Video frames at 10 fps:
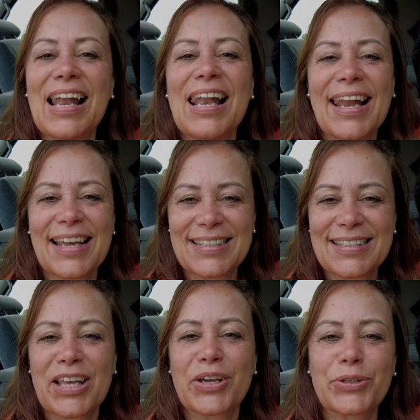
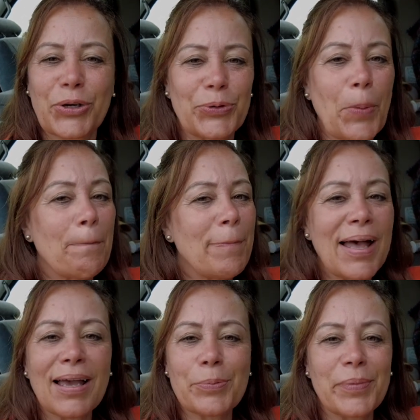Let's go
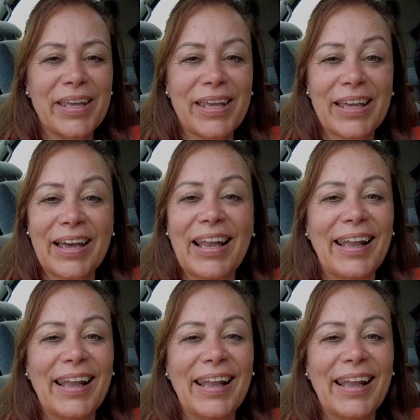bag me a